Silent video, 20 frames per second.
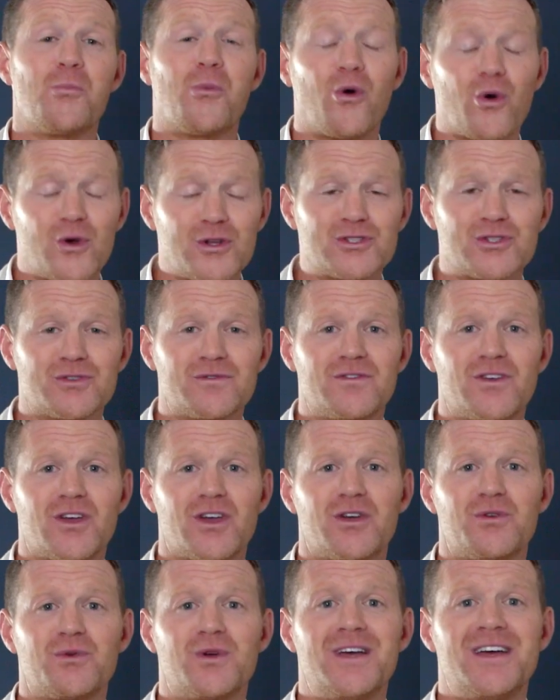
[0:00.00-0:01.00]
point of
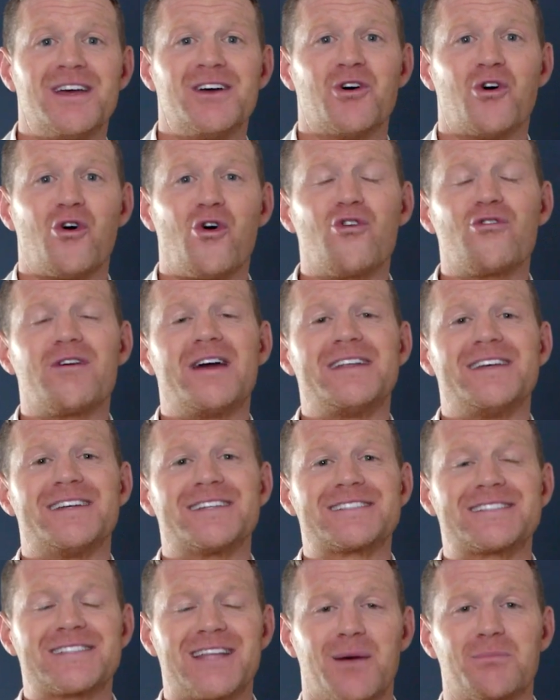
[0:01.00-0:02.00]
view. Already
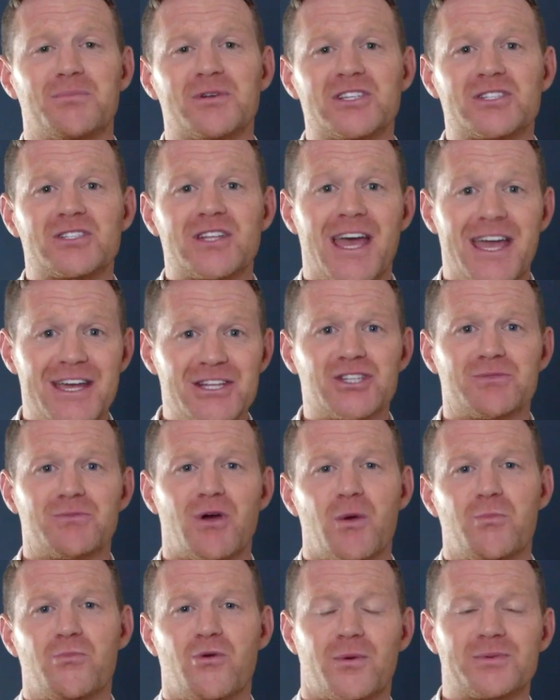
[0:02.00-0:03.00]
established
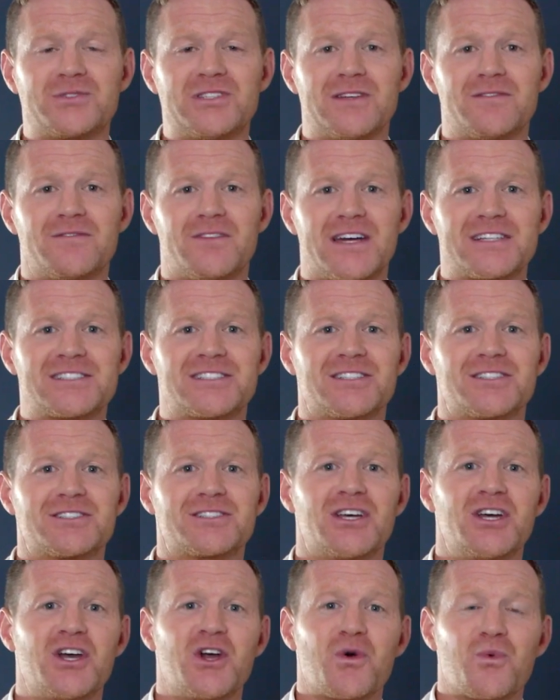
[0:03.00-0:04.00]
HMO property
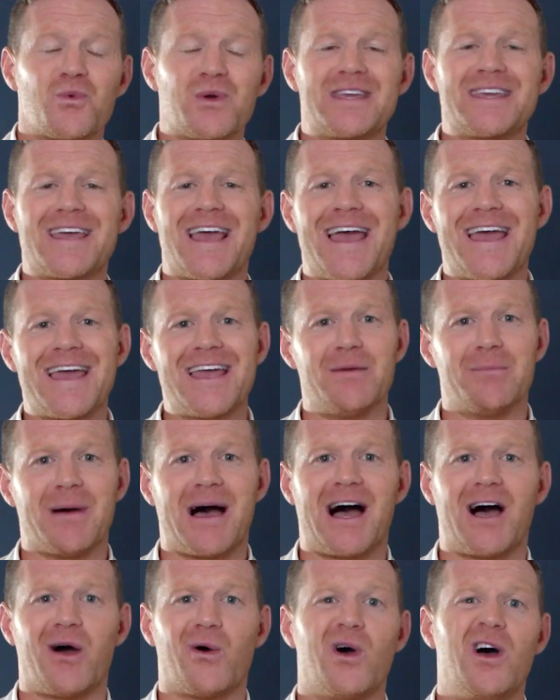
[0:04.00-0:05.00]
investors, we came
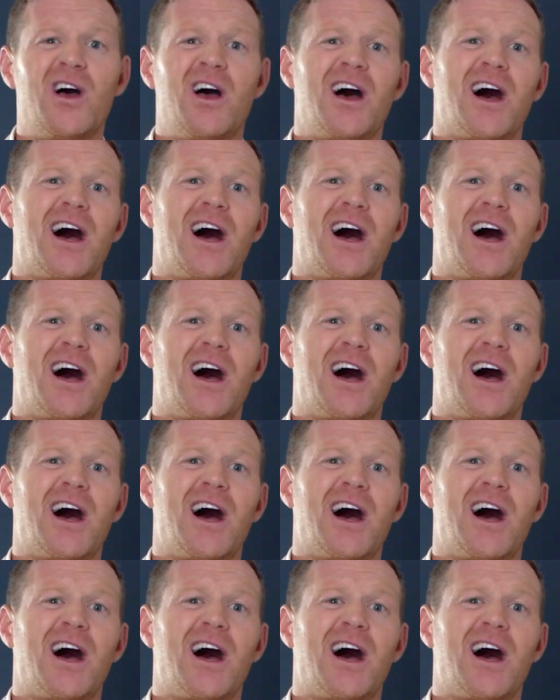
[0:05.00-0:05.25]
out